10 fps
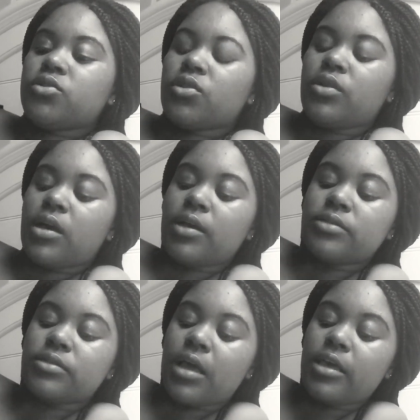So you
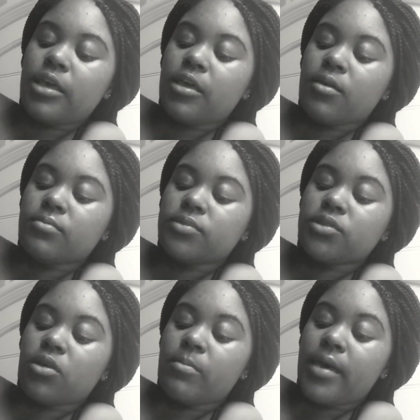guys, I am
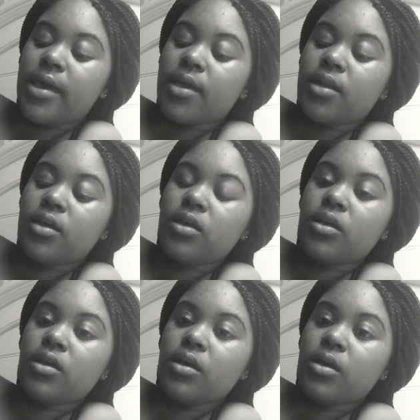so mad.
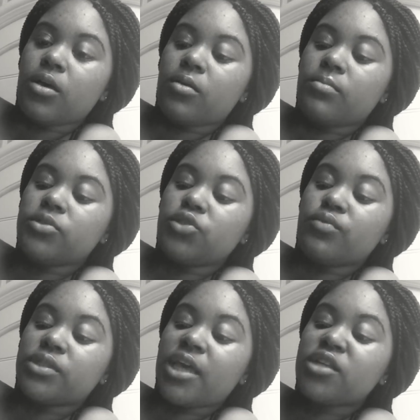Um, she
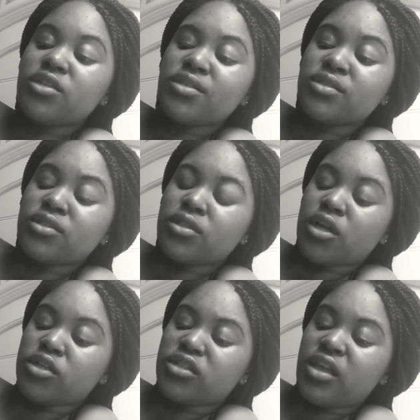rescheduled it to
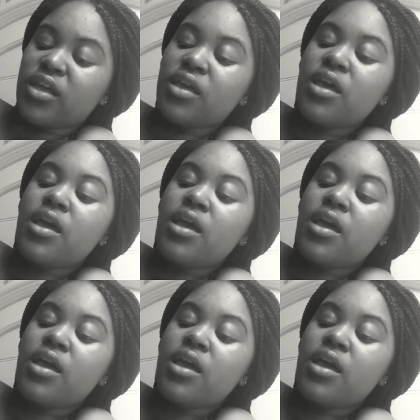Thursday.